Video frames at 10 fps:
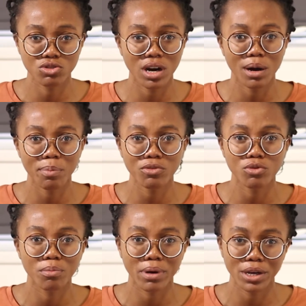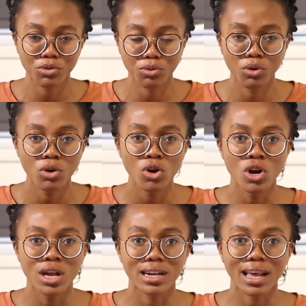Now, apart from micro,
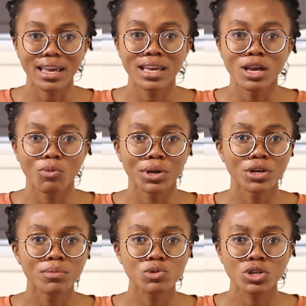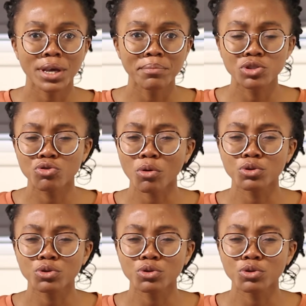like when it comes to chemistry,